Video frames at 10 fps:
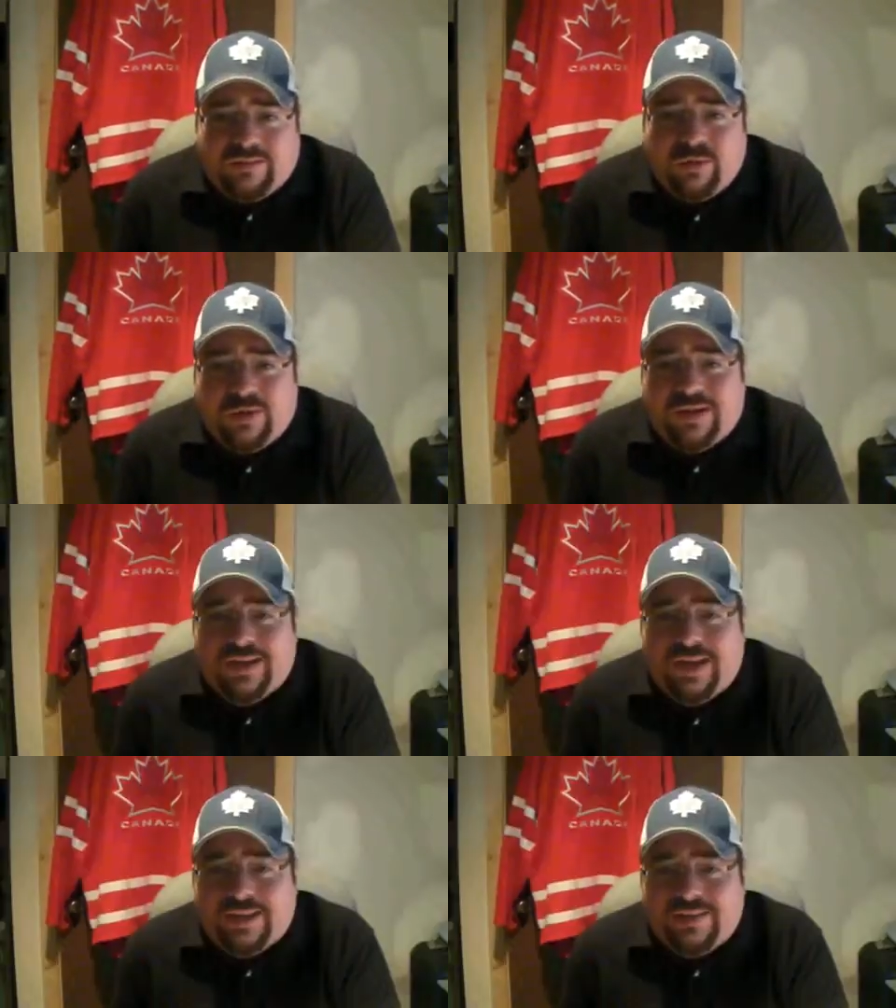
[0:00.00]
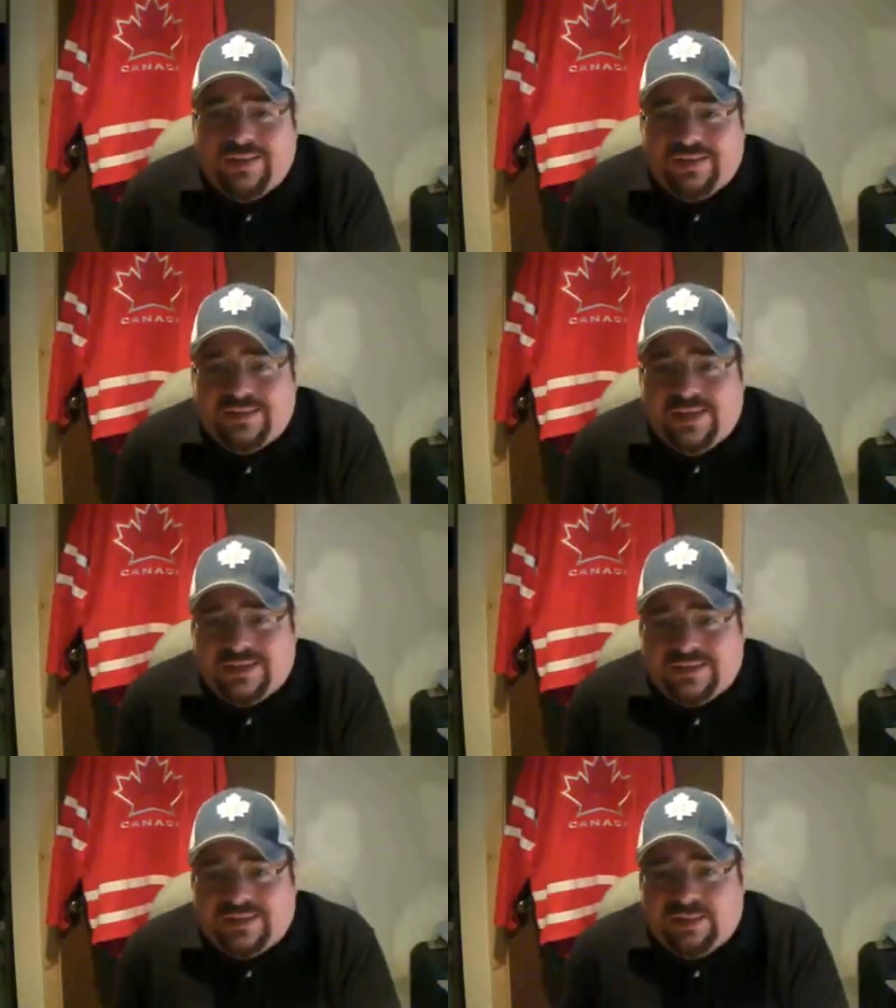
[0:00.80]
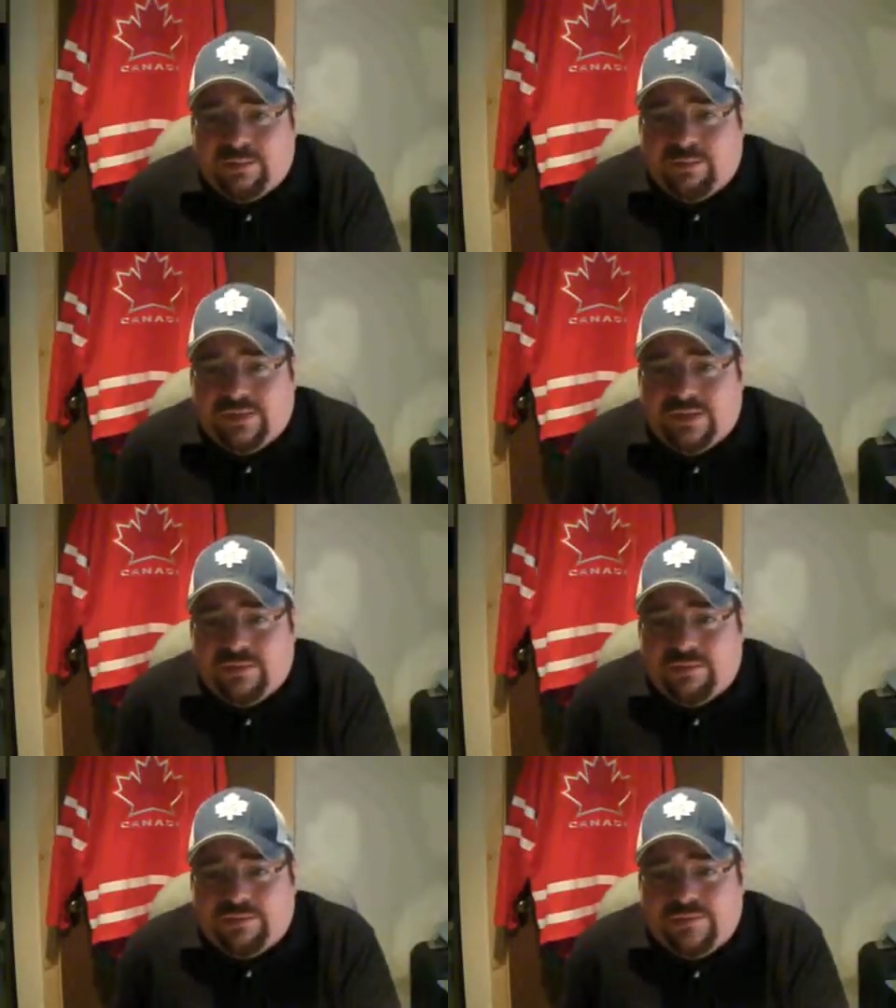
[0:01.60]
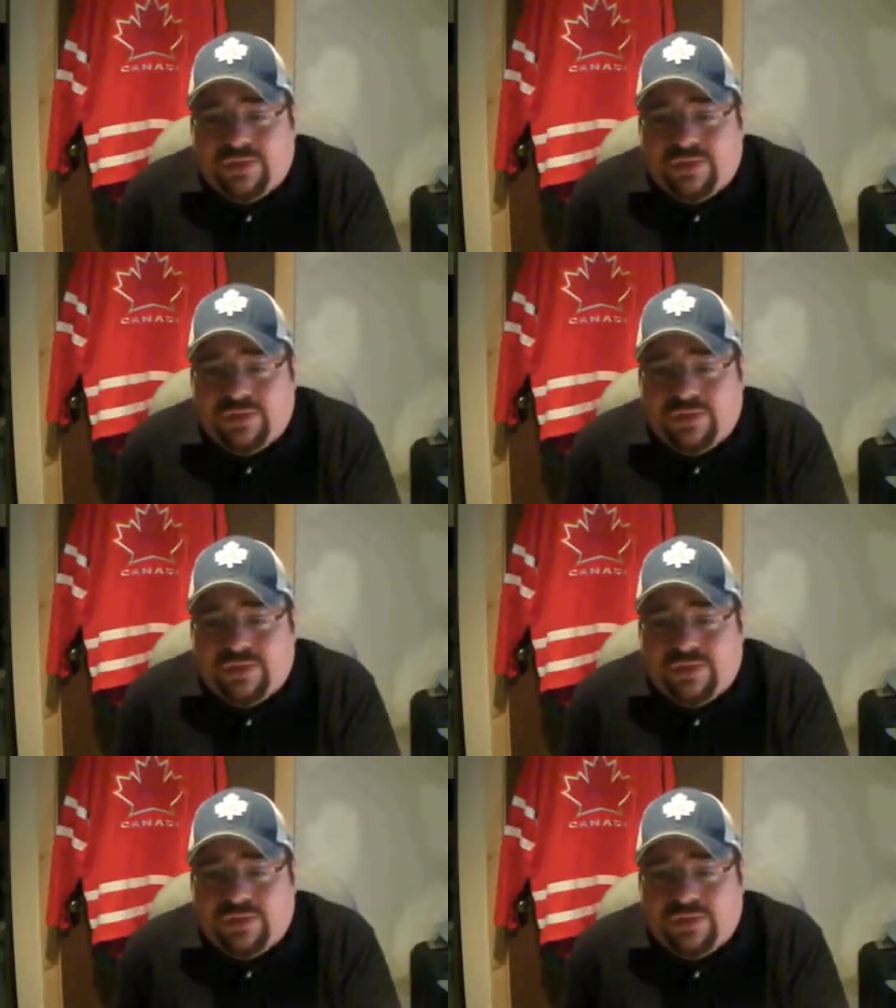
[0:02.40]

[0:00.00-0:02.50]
If you are going to get these discs to, to,